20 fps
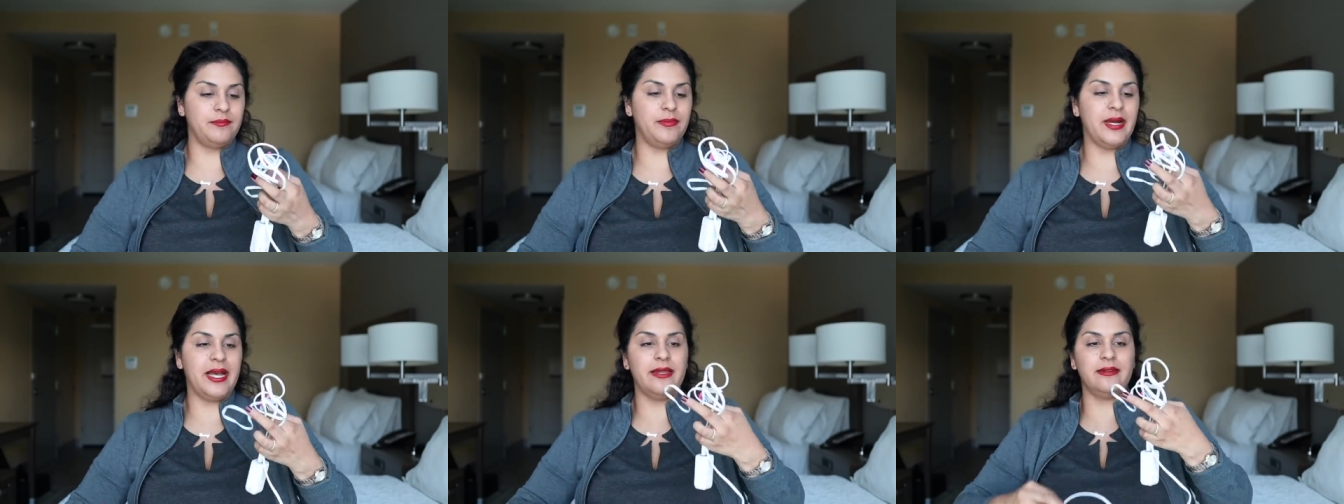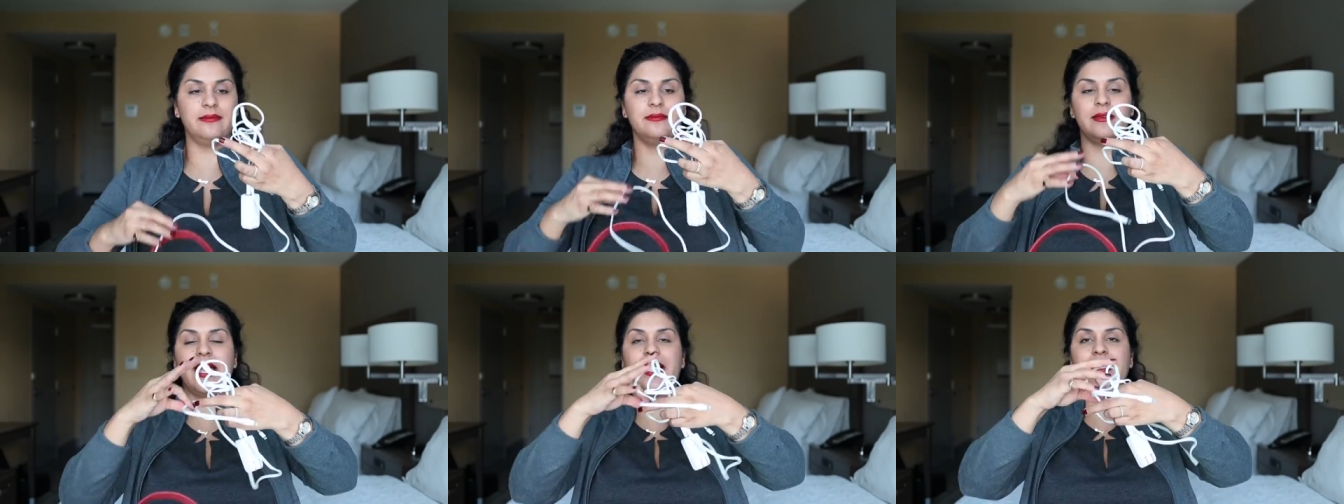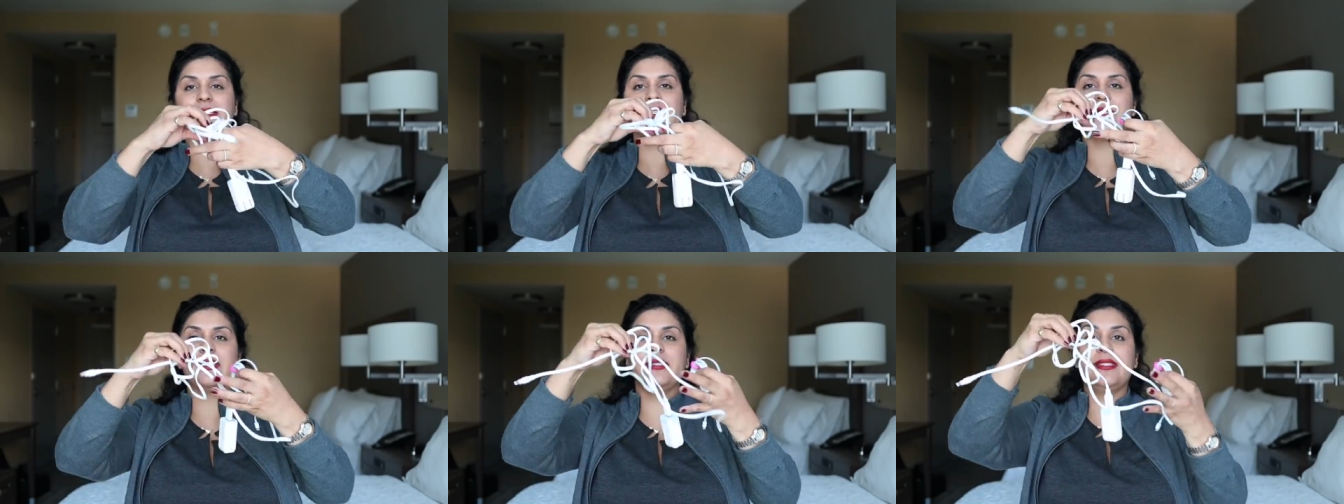but
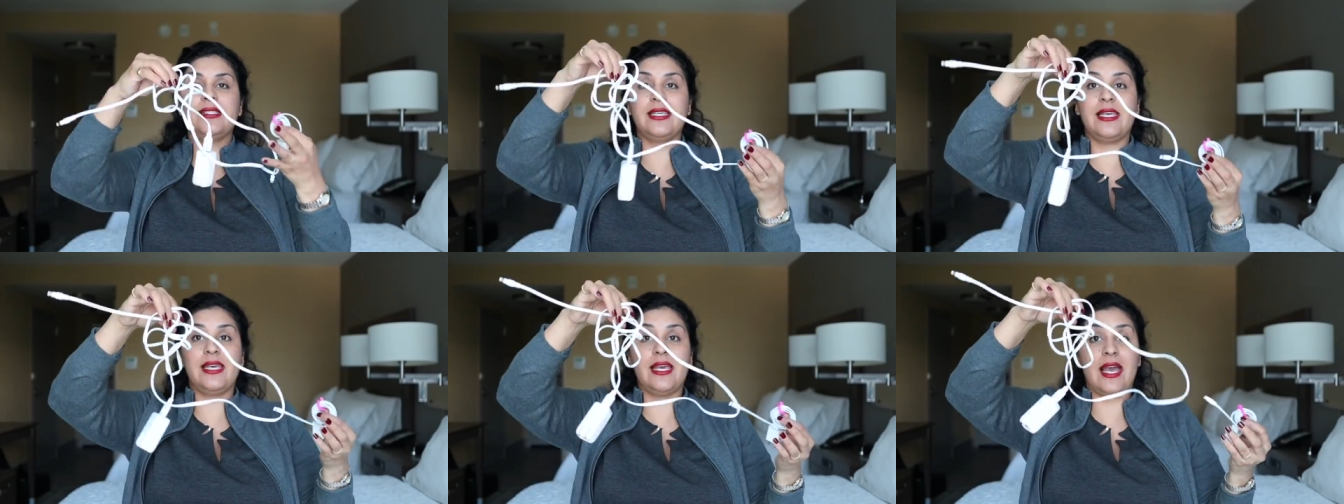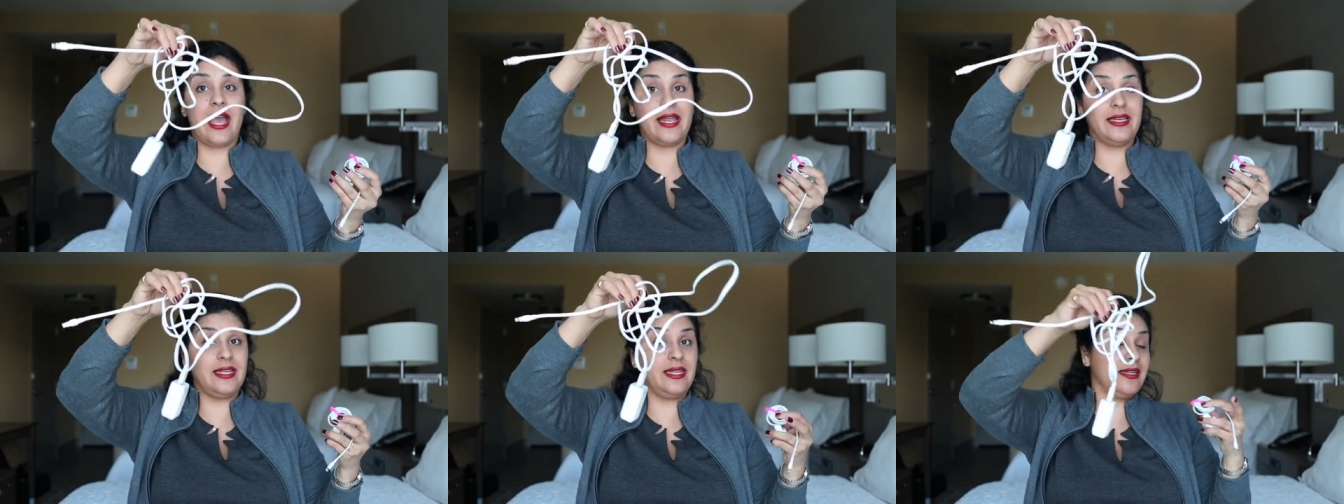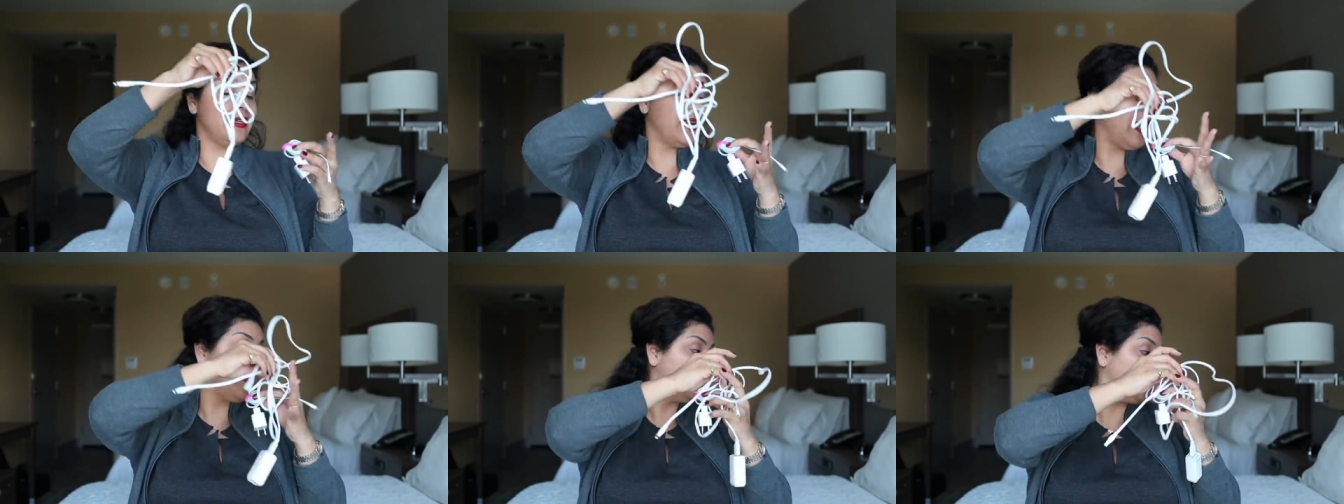as you can see, I
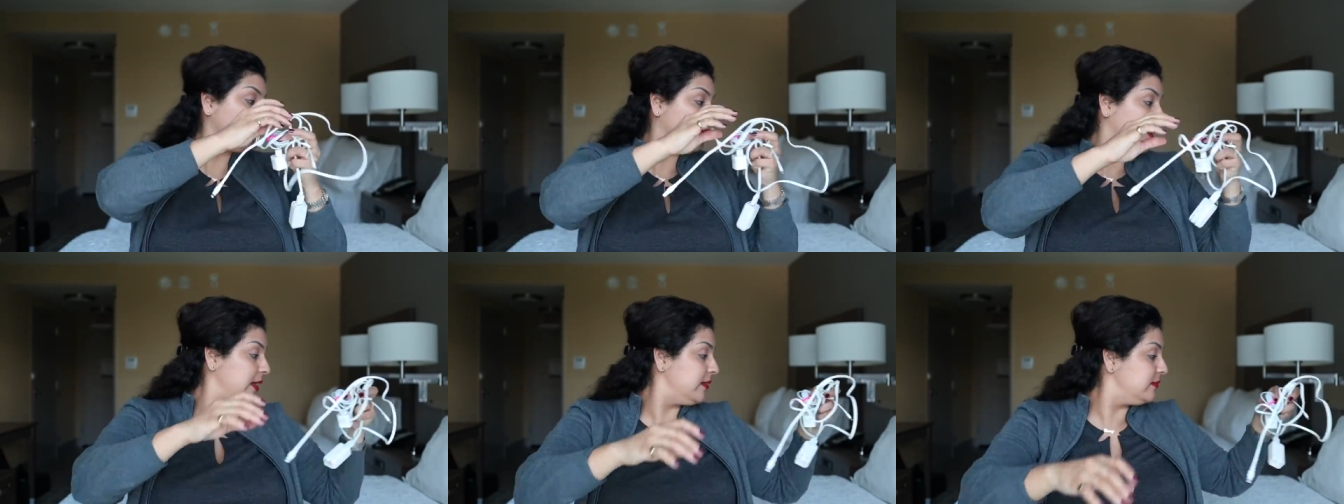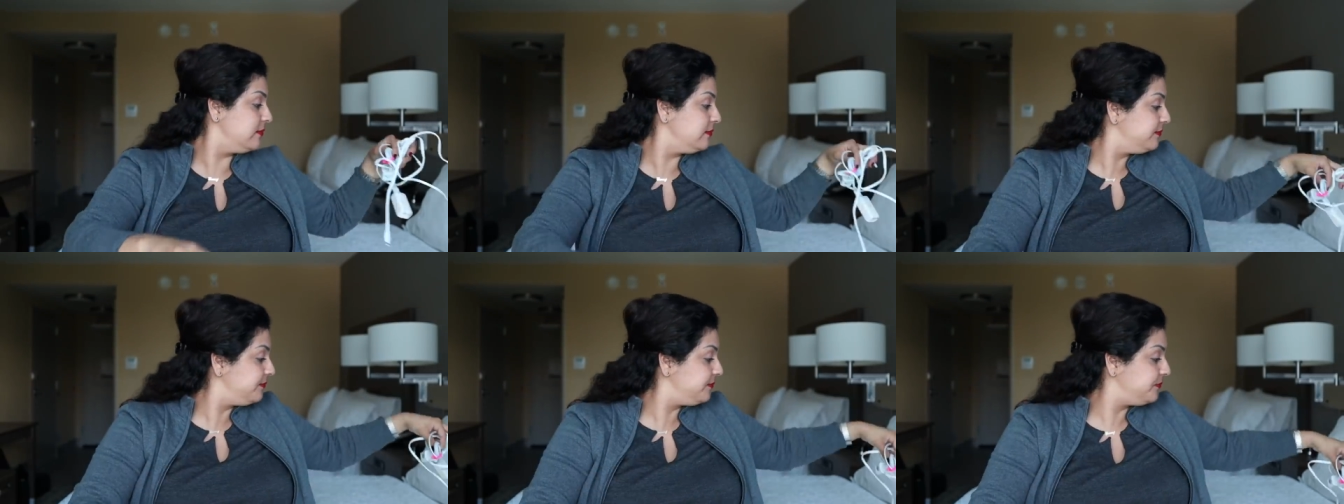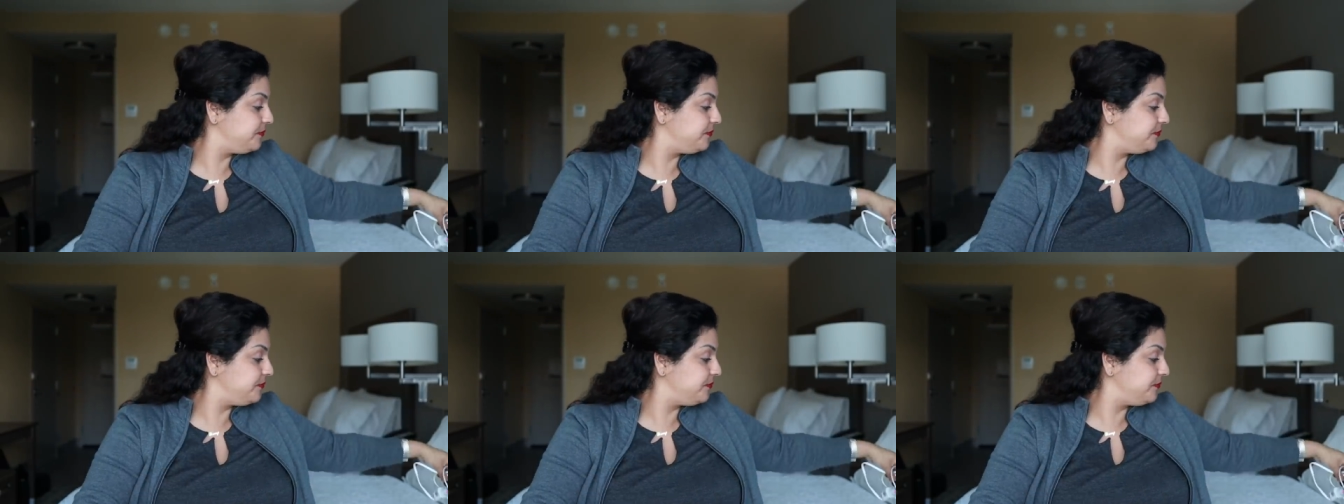need another one.